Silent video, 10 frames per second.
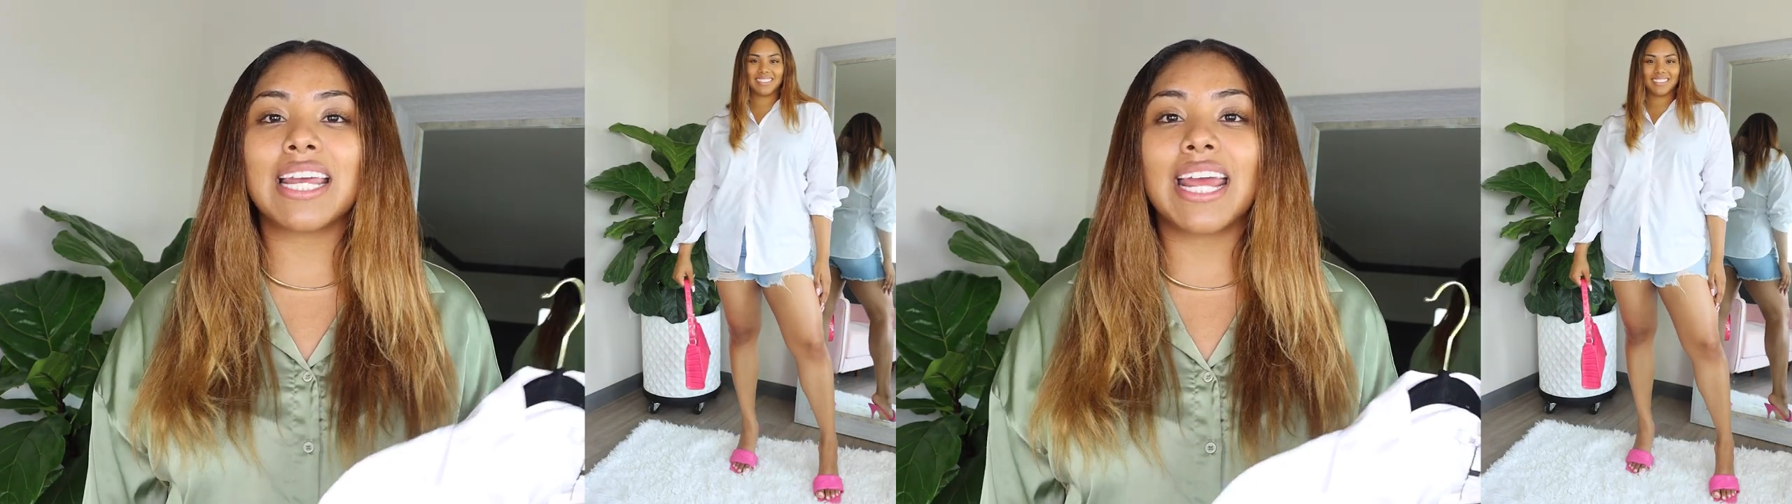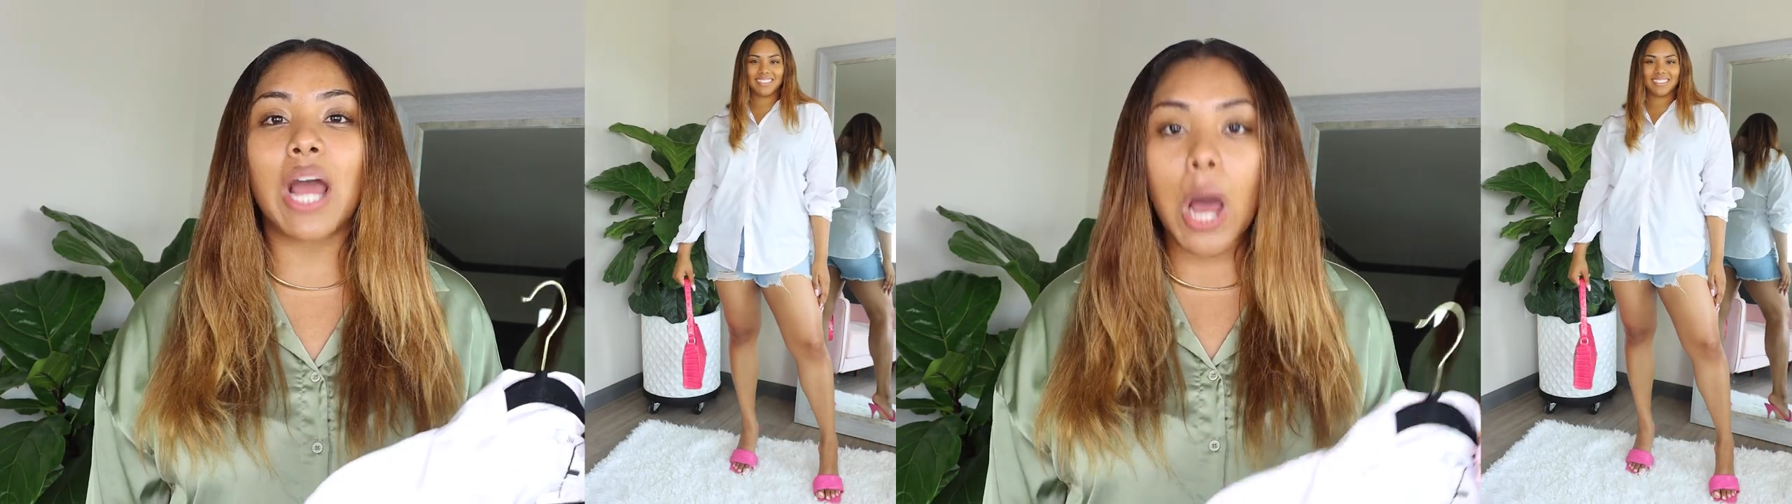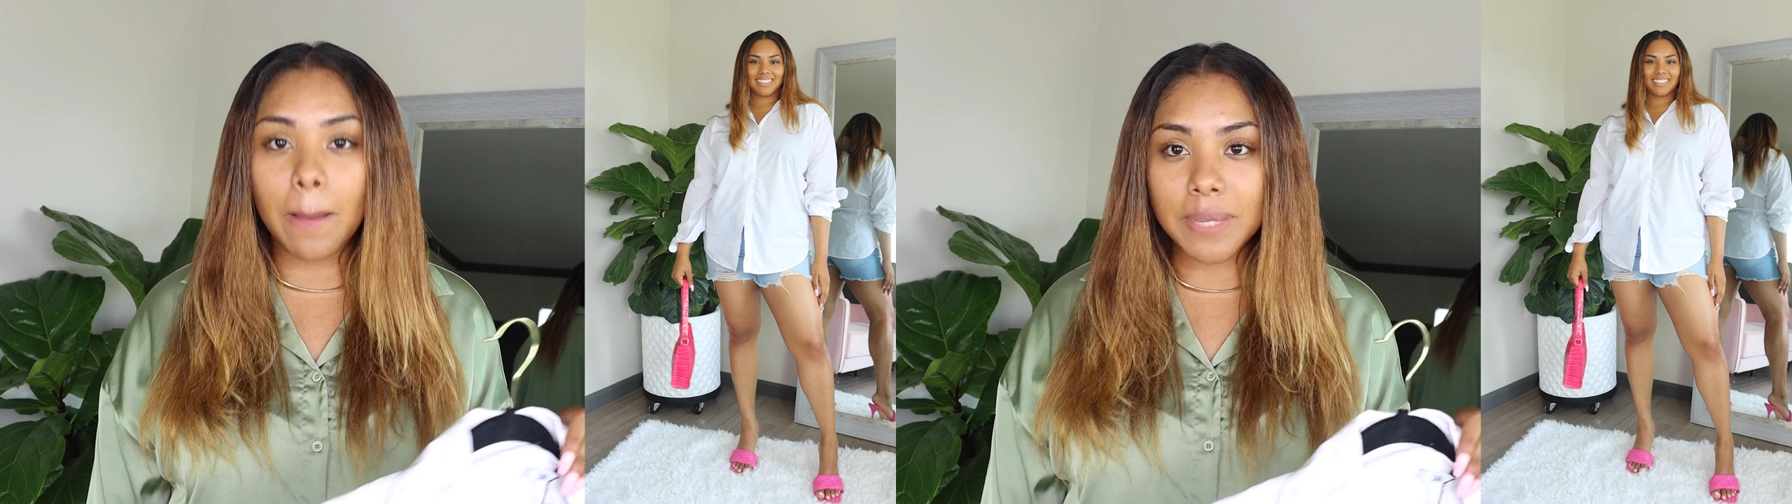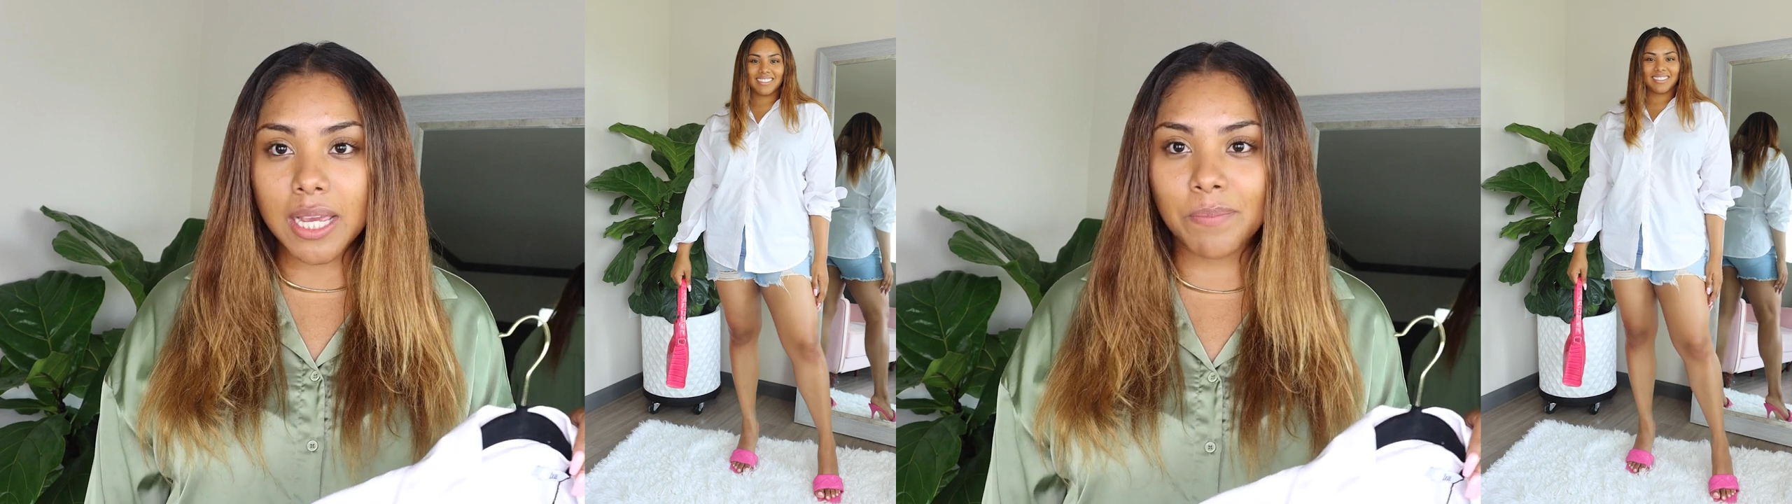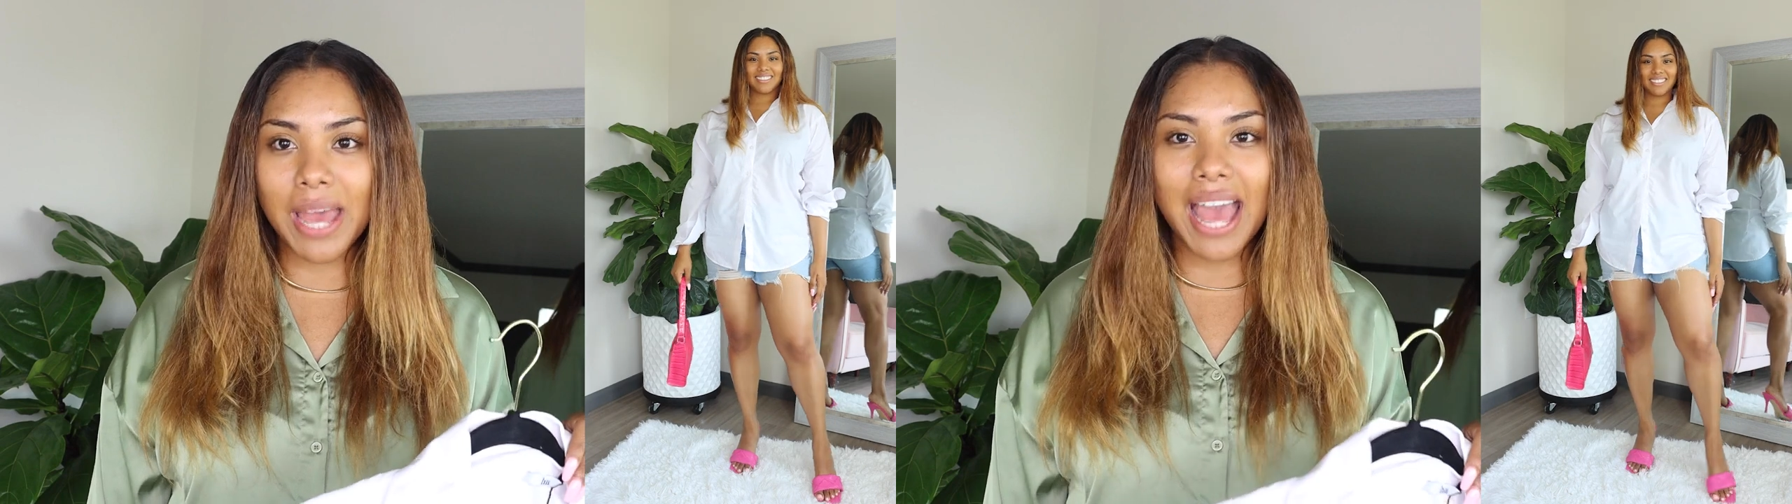and a hot
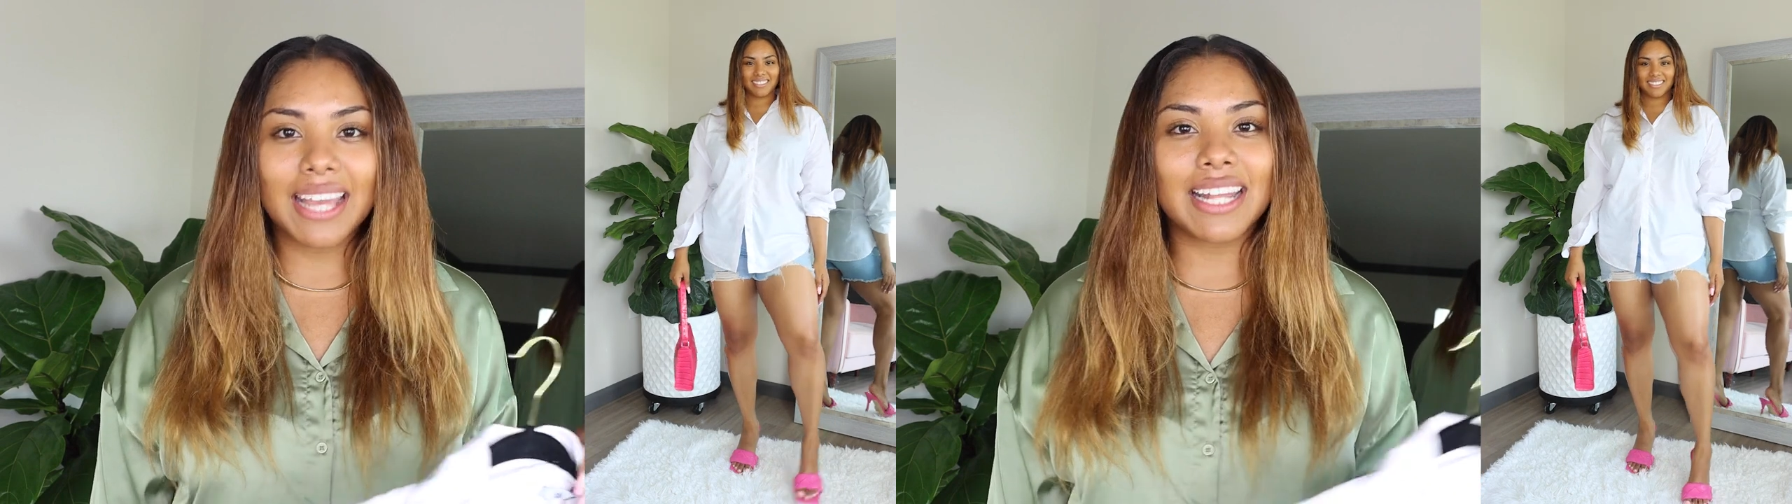pink bag